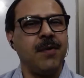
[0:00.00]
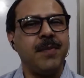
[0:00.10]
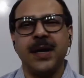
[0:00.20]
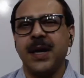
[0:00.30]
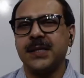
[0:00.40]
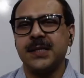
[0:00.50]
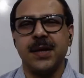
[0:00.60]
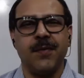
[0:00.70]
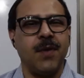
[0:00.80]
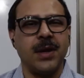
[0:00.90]
and it's
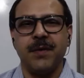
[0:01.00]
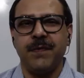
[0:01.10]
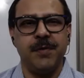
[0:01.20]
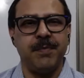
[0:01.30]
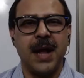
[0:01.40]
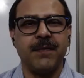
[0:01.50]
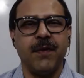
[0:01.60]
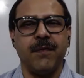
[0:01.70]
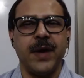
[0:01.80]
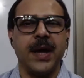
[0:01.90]
a wonderful
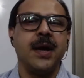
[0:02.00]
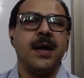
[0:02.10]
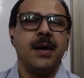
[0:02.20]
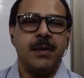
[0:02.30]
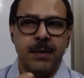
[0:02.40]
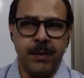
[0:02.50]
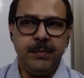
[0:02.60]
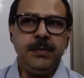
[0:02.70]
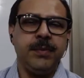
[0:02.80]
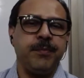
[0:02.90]
platform where
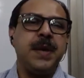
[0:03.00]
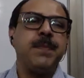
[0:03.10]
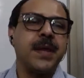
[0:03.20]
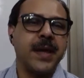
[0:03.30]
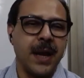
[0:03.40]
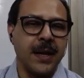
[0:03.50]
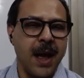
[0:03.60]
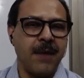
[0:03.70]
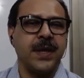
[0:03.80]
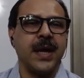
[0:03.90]
people can
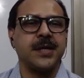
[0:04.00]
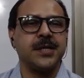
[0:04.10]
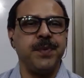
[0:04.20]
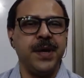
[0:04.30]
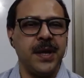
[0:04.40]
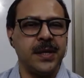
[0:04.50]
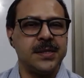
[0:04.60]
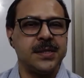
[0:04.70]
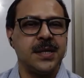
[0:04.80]
have the experience,